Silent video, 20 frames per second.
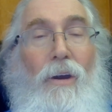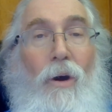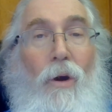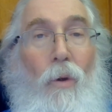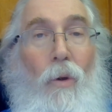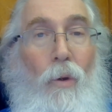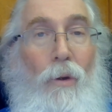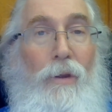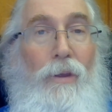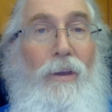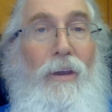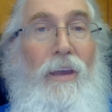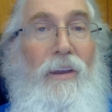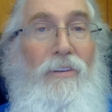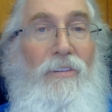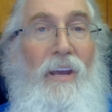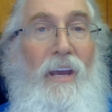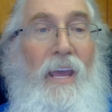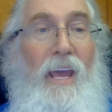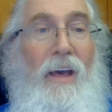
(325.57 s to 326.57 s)
or you can
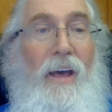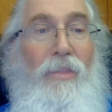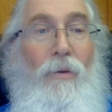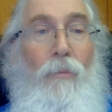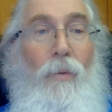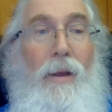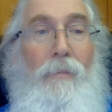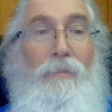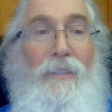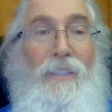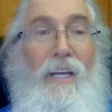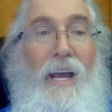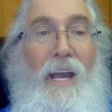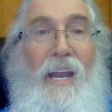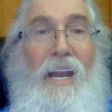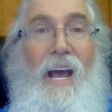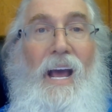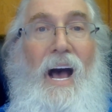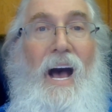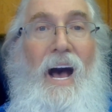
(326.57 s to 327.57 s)
check out the
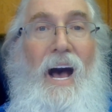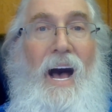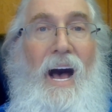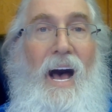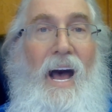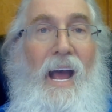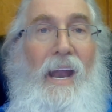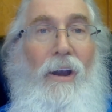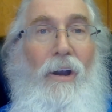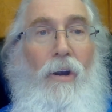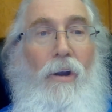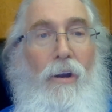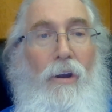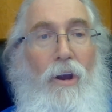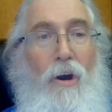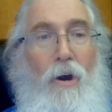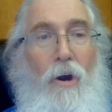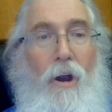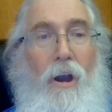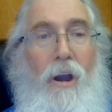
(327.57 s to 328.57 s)
website
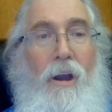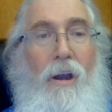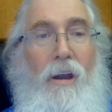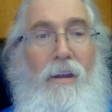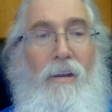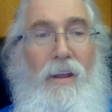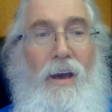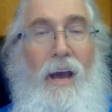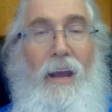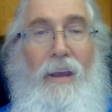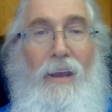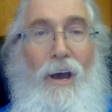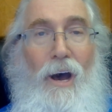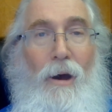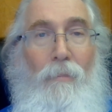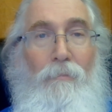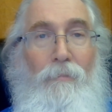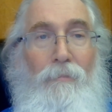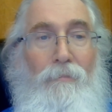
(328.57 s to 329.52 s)
hirecar.com.